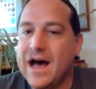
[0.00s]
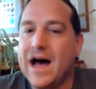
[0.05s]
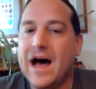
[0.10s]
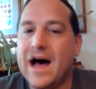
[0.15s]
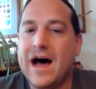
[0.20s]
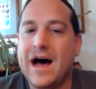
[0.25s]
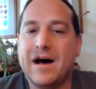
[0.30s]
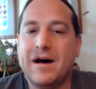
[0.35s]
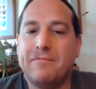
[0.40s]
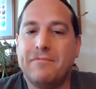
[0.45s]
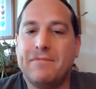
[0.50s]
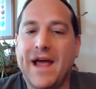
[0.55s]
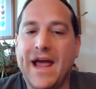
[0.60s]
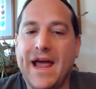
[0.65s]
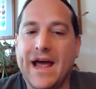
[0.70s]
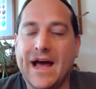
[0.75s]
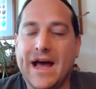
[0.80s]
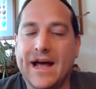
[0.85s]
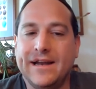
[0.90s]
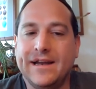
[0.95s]
Um,
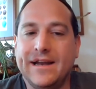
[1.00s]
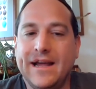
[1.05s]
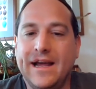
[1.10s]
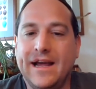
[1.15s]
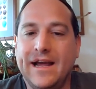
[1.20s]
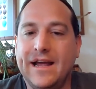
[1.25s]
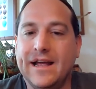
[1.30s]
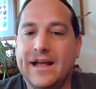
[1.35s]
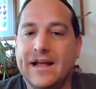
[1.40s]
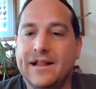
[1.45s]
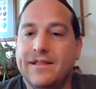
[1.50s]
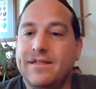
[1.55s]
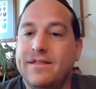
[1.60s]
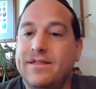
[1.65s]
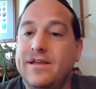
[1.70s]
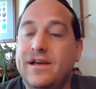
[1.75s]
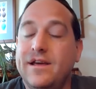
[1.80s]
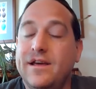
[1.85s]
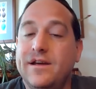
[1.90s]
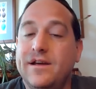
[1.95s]
and in
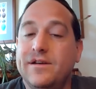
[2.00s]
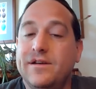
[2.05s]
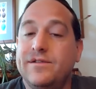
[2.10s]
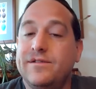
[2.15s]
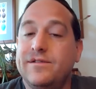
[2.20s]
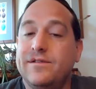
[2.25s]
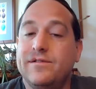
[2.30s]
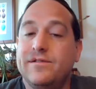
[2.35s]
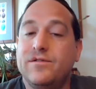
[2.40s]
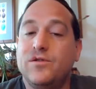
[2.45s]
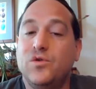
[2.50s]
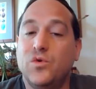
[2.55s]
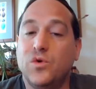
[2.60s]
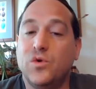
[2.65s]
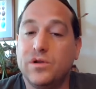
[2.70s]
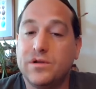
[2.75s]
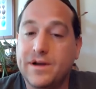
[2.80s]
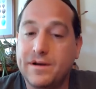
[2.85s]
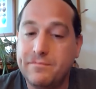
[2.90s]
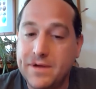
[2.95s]
the
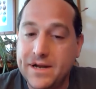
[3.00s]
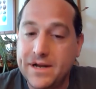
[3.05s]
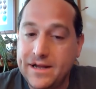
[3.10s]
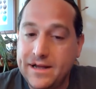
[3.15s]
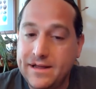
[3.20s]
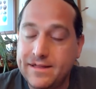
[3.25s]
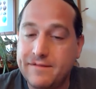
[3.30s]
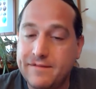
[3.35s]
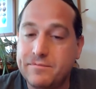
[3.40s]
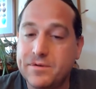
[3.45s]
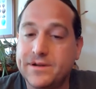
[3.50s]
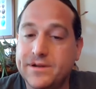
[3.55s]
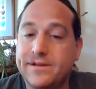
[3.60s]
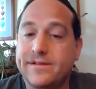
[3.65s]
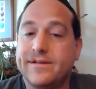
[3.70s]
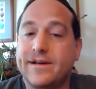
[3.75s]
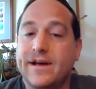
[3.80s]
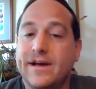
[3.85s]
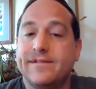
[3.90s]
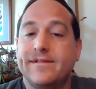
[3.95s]
school committee, they've been
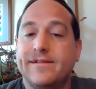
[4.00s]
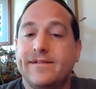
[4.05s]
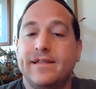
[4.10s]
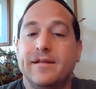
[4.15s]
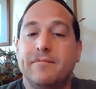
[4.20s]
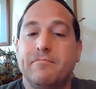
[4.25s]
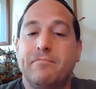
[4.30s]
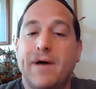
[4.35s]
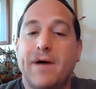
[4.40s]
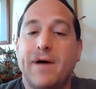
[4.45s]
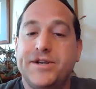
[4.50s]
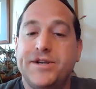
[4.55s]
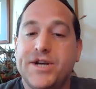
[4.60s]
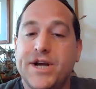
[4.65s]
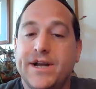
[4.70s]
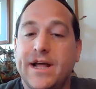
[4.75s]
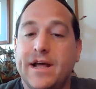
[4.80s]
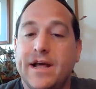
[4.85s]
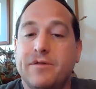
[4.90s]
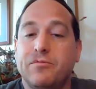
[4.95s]
discussing the
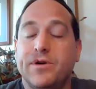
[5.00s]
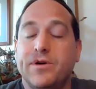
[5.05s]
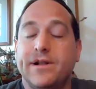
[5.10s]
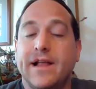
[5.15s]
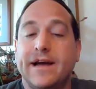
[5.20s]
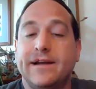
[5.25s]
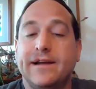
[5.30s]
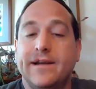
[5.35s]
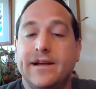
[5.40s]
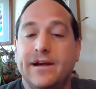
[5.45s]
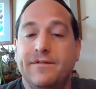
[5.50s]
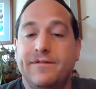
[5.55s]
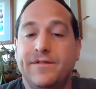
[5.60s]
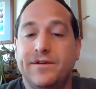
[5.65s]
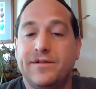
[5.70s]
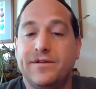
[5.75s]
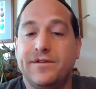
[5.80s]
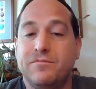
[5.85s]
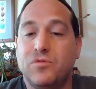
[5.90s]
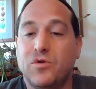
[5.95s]
budget, and we'd like to give you
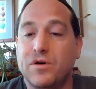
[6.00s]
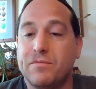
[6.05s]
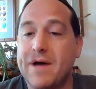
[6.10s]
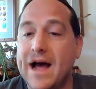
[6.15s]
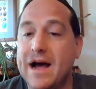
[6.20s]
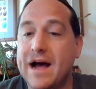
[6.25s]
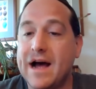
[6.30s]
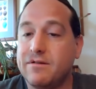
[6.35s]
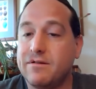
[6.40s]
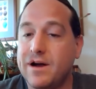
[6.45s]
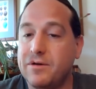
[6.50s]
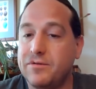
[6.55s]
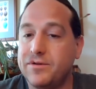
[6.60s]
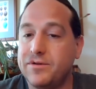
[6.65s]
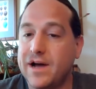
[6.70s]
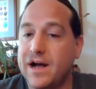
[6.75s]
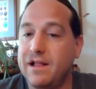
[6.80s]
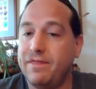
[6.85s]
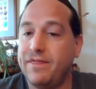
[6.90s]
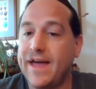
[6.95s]
some more background
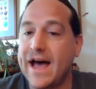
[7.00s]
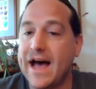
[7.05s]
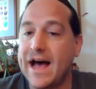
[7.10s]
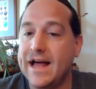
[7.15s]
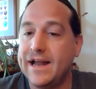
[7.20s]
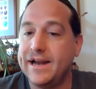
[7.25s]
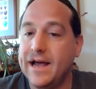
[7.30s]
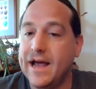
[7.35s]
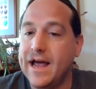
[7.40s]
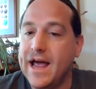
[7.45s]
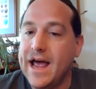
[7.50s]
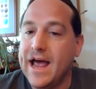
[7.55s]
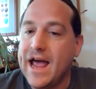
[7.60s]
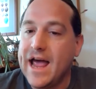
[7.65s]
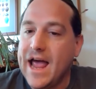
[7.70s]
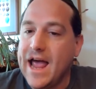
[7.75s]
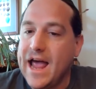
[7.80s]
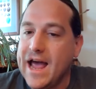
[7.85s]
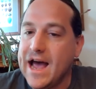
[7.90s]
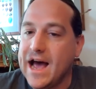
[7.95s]
on that.
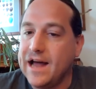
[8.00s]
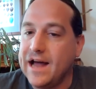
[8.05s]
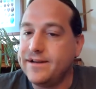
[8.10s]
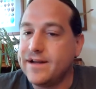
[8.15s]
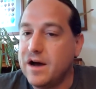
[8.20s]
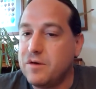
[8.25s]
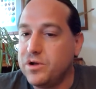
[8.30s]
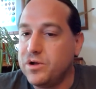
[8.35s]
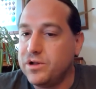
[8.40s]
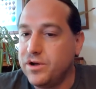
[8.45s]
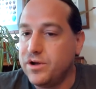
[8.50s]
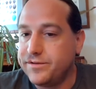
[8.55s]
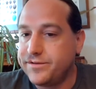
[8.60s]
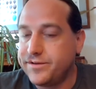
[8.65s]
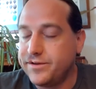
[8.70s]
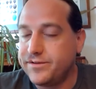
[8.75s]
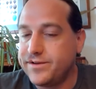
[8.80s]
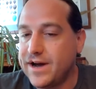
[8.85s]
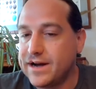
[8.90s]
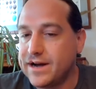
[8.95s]
And uh, we'll
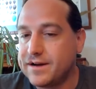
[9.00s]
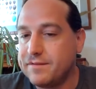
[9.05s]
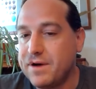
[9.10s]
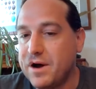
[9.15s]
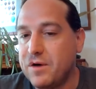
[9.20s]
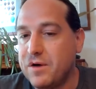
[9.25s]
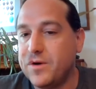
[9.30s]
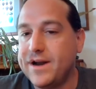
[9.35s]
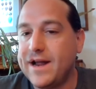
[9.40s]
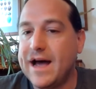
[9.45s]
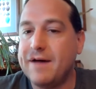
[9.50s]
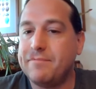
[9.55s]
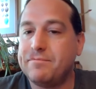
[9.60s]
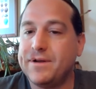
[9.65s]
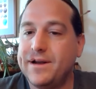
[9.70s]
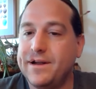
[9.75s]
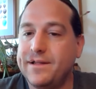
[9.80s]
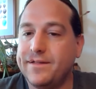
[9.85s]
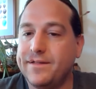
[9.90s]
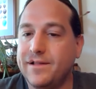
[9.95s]
also talk about what
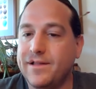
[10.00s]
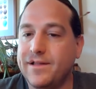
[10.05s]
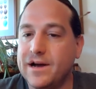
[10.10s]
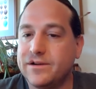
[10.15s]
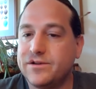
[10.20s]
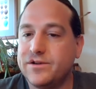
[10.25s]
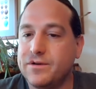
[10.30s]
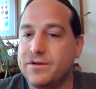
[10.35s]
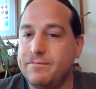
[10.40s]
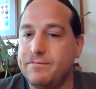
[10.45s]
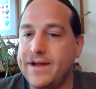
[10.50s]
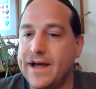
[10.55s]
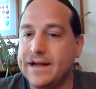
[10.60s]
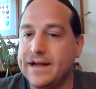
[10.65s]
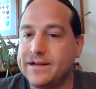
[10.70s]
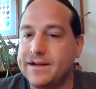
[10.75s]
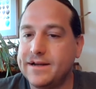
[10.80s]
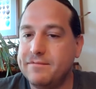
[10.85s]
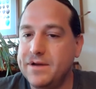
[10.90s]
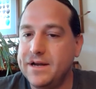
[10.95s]
happened in the long-term
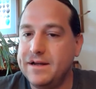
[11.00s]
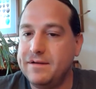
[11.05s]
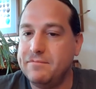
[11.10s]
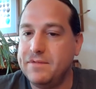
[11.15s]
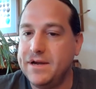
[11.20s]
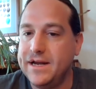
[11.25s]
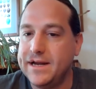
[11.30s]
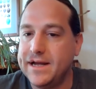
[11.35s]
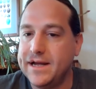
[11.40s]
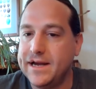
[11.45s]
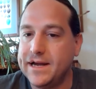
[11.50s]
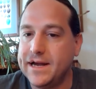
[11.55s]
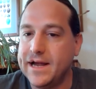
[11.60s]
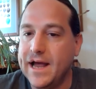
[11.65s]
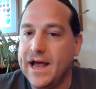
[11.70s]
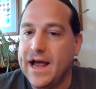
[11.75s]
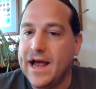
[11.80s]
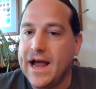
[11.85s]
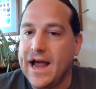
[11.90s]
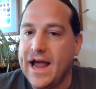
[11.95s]
debt committee meeting
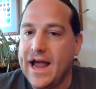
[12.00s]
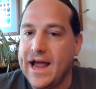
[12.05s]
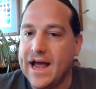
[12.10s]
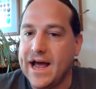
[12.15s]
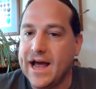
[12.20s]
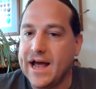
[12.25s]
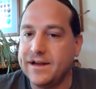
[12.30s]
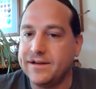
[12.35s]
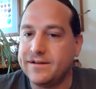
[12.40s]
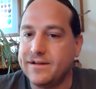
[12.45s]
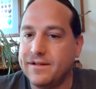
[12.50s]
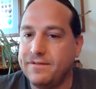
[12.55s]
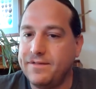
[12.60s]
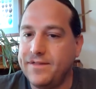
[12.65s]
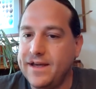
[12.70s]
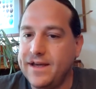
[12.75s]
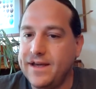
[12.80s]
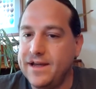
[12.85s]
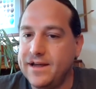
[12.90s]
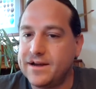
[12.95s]
and
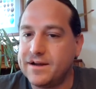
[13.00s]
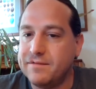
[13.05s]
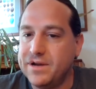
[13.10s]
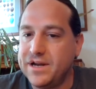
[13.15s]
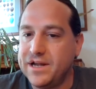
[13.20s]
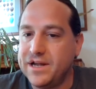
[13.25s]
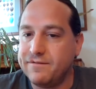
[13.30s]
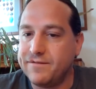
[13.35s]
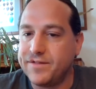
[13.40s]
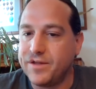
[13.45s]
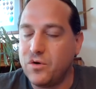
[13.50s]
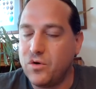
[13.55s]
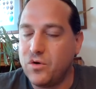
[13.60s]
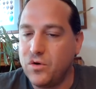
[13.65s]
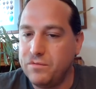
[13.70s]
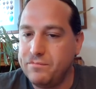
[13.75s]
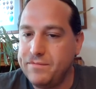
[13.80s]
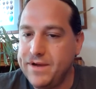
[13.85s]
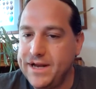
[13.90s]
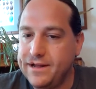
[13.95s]
the committee of the
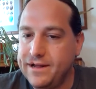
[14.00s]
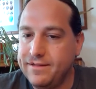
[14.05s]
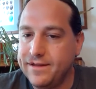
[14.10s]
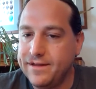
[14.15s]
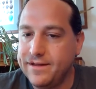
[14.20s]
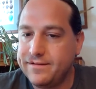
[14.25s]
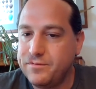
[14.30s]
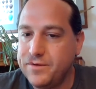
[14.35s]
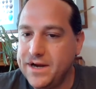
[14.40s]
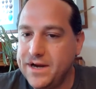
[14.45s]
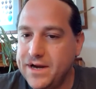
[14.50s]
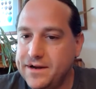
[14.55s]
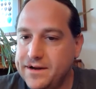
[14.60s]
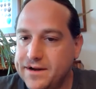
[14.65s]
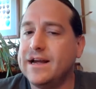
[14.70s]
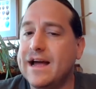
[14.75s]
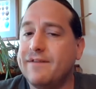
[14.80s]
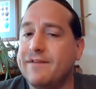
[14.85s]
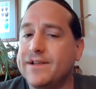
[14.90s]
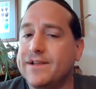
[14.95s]
whole meeting this week.
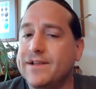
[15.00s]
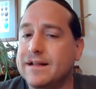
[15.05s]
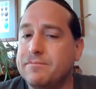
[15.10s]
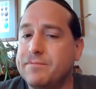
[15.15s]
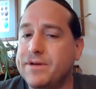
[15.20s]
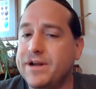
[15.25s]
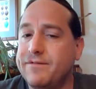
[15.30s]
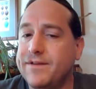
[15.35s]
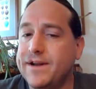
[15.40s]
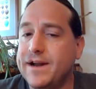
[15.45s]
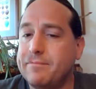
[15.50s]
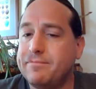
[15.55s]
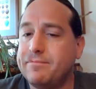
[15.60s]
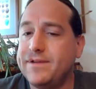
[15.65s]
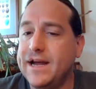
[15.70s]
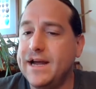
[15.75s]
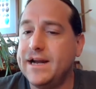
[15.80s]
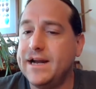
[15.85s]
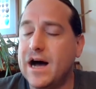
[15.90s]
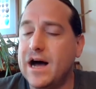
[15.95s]
I have a little bit of an
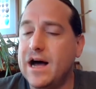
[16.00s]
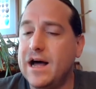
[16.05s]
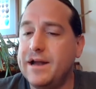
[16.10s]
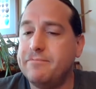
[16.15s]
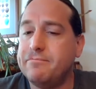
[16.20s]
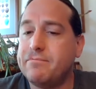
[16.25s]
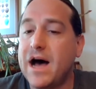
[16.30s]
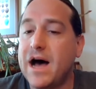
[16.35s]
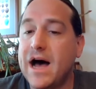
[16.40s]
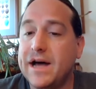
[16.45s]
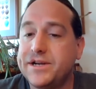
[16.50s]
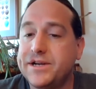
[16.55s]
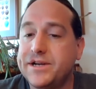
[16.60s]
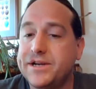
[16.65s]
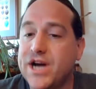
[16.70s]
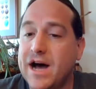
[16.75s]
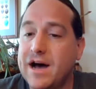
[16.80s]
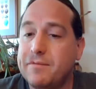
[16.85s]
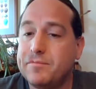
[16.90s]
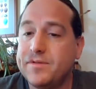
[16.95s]
update on pot
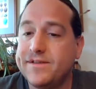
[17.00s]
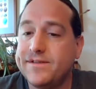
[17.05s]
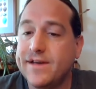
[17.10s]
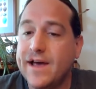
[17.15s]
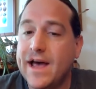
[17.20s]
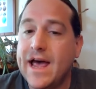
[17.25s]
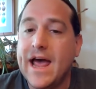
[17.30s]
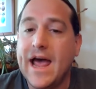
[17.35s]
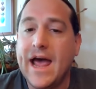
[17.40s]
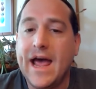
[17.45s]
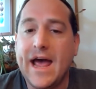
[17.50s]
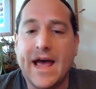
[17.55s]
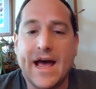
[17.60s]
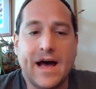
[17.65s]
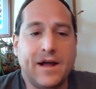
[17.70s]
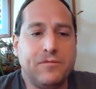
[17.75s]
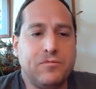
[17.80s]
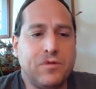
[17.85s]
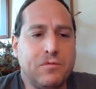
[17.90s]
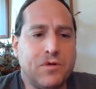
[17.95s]
shops,
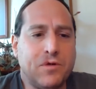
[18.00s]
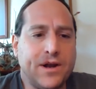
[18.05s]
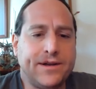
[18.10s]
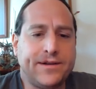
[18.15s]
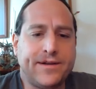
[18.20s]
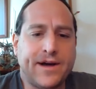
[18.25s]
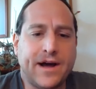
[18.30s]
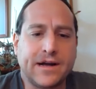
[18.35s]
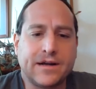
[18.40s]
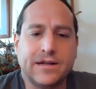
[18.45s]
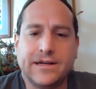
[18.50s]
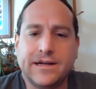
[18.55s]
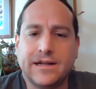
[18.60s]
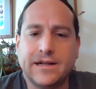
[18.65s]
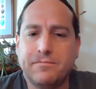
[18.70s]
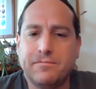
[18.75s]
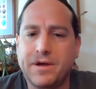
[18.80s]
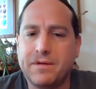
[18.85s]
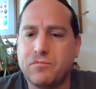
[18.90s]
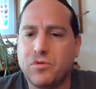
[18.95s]
and we want to talk a
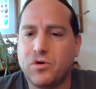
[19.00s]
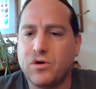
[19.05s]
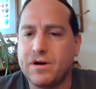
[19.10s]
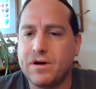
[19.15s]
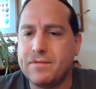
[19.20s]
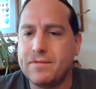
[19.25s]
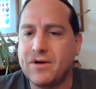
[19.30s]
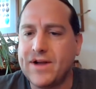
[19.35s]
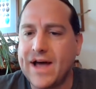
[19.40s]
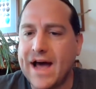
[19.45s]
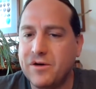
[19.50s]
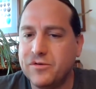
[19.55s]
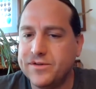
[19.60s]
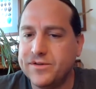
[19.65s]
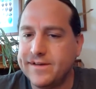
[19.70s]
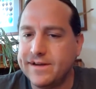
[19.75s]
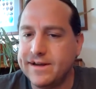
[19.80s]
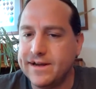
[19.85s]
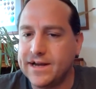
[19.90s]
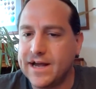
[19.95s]
little bit more about
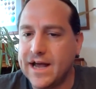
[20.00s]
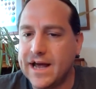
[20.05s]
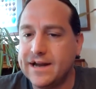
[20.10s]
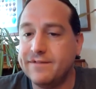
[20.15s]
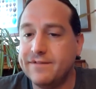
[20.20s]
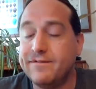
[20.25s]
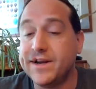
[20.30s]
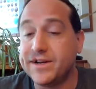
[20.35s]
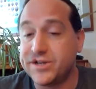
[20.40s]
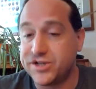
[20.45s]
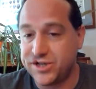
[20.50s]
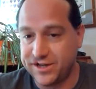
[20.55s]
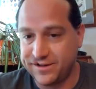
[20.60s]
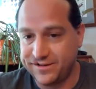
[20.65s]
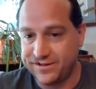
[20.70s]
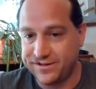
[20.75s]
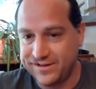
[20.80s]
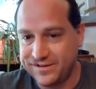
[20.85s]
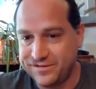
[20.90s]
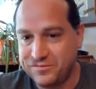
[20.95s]
housing and
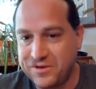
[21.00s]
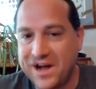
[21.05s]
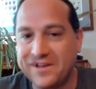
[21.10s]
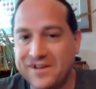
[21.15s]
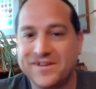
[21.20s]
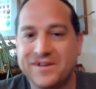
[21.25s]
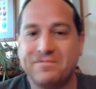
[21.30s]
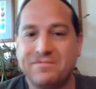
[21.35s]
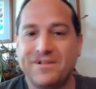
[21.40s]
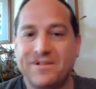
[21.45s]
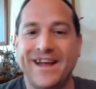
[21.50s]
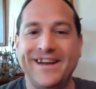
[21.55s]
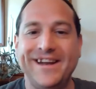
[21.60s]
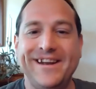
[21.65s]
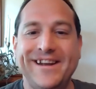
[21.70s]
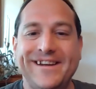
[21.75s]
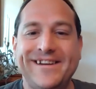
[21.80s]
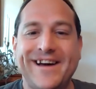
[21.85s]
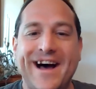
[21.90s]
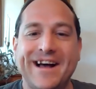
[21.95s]
evictions as well. So, plenty
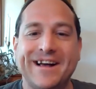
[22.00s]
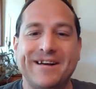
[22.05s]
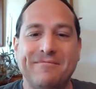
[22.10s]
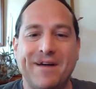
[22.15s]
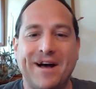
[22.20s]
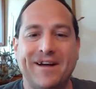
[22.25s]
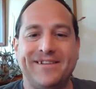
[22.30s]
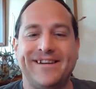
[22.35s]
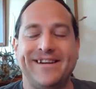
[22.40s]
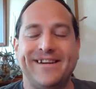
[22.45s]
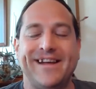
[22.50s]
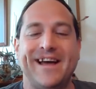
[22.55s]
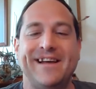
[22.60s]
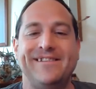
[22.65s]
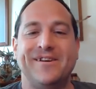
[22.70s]
to talk about today.